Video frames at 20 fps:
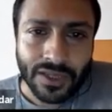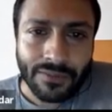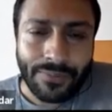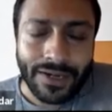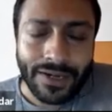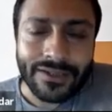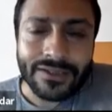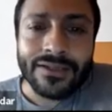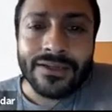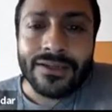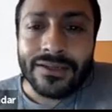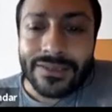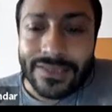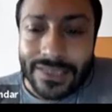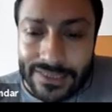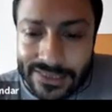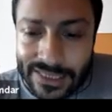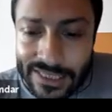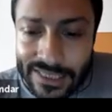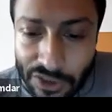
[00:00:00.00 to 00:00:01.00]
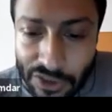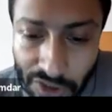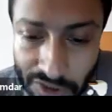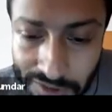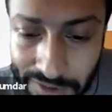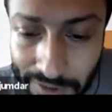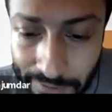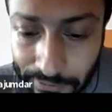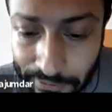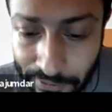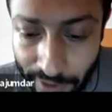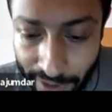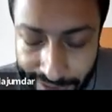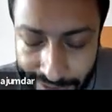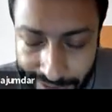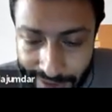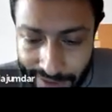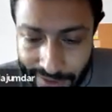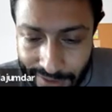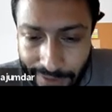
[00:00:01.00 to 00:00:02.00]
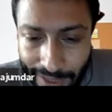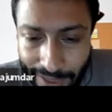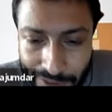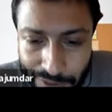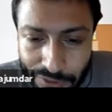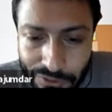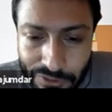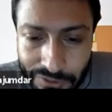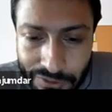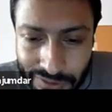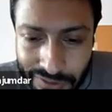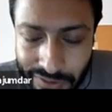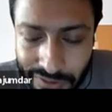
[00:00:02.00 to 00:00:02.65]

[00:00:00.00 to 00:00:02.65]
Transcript: But these are not the final value.